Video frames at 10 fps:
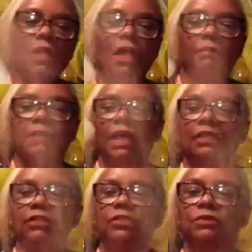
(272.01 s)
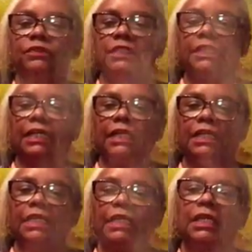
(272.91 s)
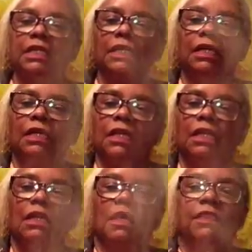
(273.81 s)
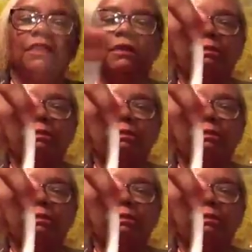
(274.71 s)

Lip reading: I'm not using any of the